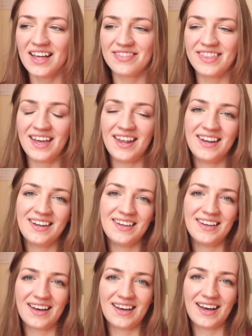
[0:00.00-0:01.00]

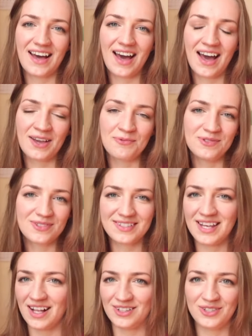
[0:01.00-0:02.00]
then I would
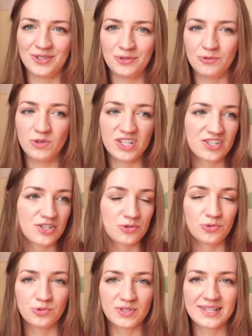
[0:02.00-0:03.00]
tell you which
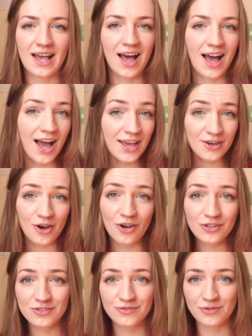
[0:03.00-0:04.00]
tools I
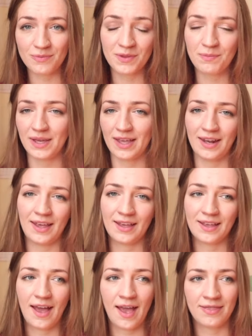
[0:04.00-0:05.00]
got from the
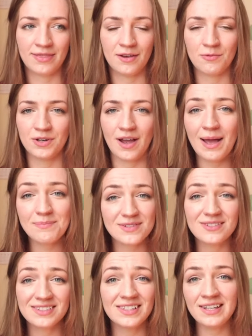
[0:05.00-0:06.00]
beginning and they were
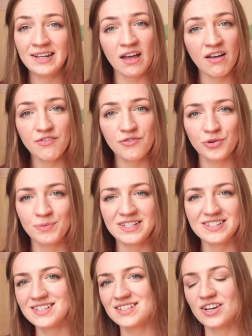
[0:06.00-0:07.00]
absolutely enough for me
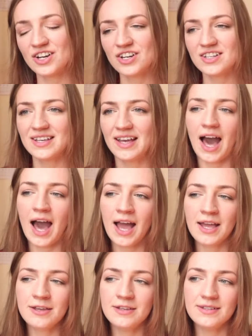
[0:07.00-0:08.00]
to start.
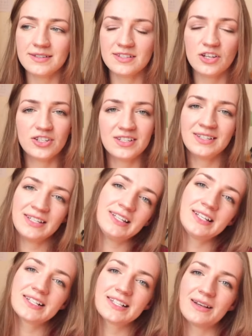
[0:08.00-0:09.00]
I started
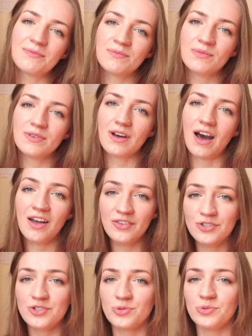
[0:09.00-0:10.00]
needing some
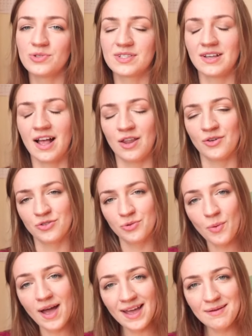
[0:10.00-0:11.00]
other tools along the
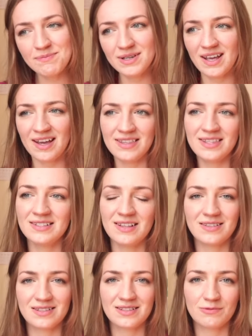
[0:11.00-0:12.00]
way, but I think
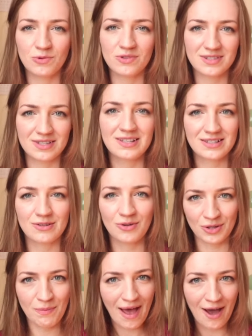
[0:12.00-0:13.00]
that's what this
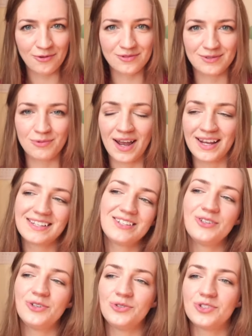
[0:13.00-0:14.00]
all about, right?
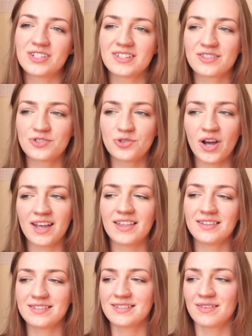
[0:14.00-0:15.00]
You just
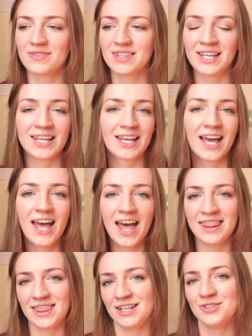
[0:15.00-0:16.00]
try something
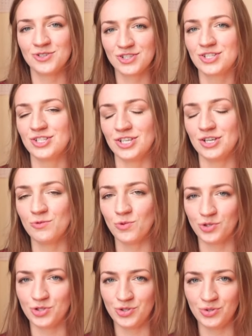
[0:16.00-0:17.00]
and then you see
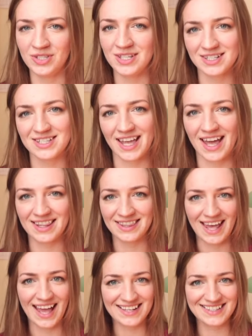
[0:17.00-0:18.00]
what you need to get
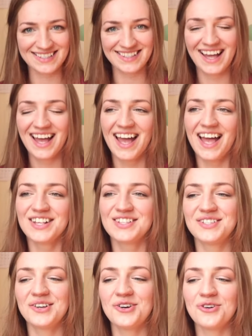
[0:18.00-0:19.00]
next.
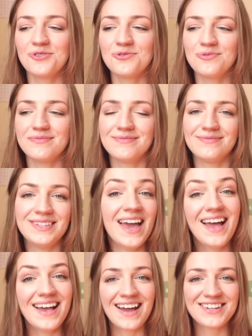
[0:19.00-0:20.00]
So
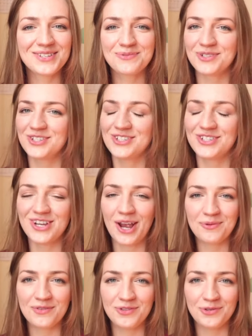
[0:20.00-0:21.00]
yeah, I just wanted to
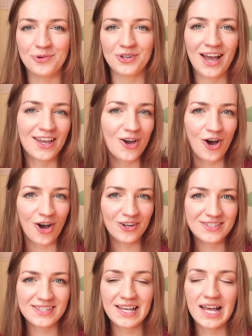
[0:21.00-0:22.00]
share with you what I
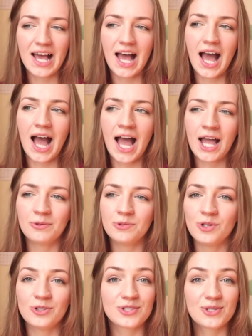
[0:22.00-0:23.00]
got I
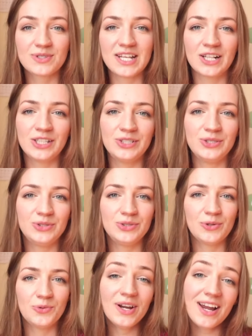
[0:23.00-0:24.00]
will also tell you
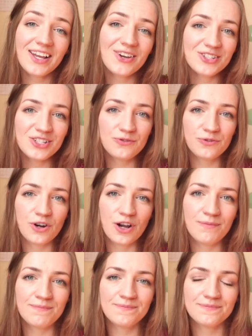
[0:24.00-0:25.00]
where I got it
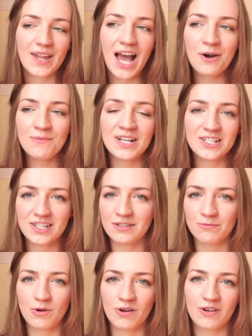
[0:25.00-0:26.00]
from, how much it
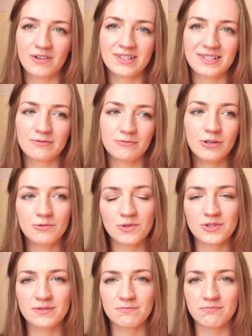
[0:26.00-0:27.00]
was, what
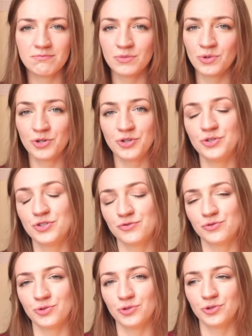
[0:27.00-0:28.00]
was more
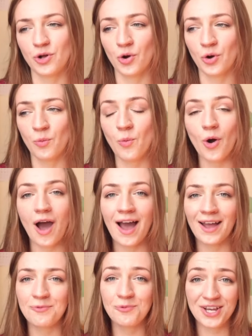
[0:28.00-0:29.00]
useful, or what
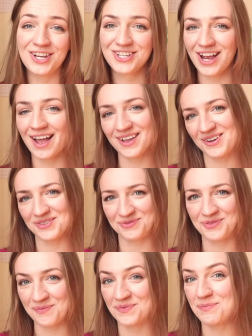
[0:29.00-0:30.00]
I wish I got
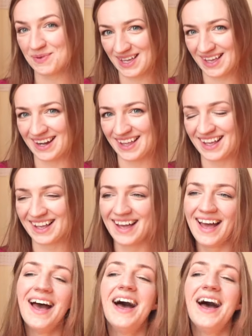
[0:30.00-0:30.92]
from the beginning,